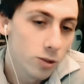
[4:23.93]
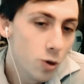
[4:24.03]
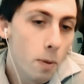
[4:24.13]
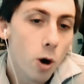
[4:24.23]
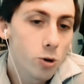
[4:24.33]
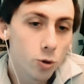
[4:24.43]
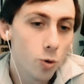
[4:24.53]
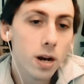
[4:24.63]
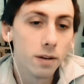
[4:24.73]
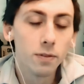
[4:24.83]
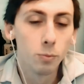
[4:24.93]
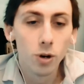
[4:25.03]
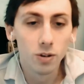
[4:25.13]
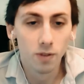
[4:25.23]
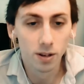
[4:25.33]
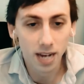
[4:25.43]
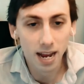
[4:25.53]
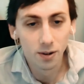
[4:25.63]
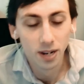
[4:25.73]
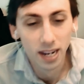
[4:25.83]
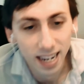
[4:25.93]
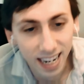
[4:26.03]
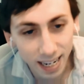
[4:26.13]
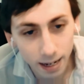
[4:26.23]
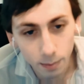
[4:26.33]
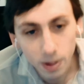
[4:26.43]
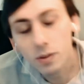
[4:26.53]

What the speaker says: There's no partial credit if the bridge falls down.